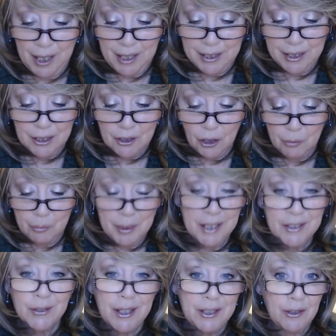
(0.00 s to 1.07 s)
I didn't open
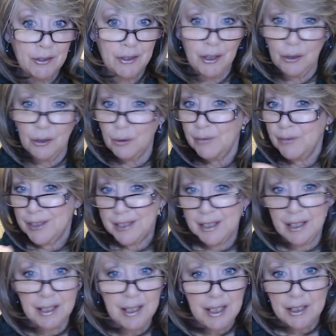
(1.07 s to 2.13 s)
it, so I don't know if it's
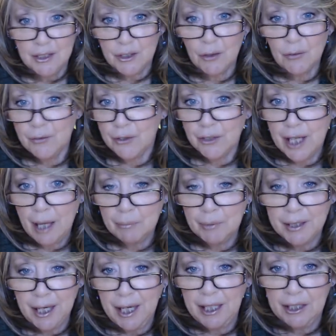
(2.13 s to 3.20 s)
a doe foot
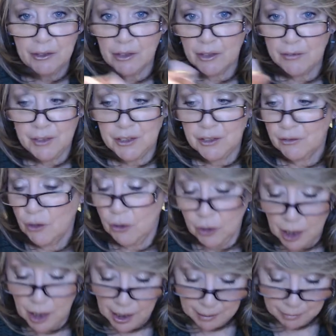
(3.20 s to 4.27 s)
applicator or if it's a
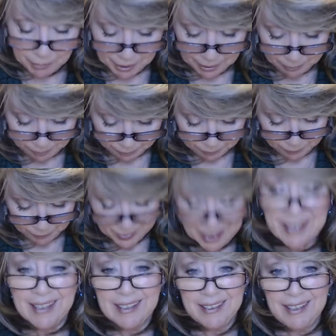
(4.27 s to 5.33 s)
roll-on, but
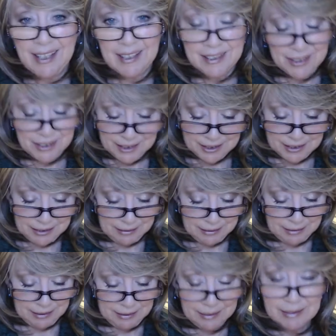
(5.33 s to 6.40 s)
yeah, it's
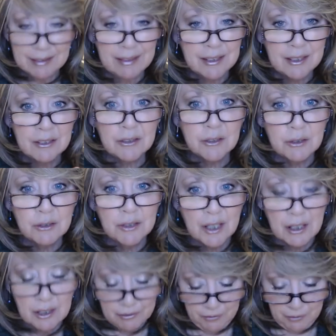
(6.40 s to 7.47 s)
a little too
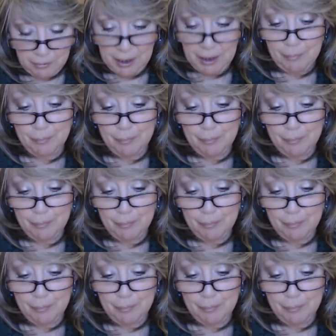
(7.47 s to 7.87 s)
dark for me.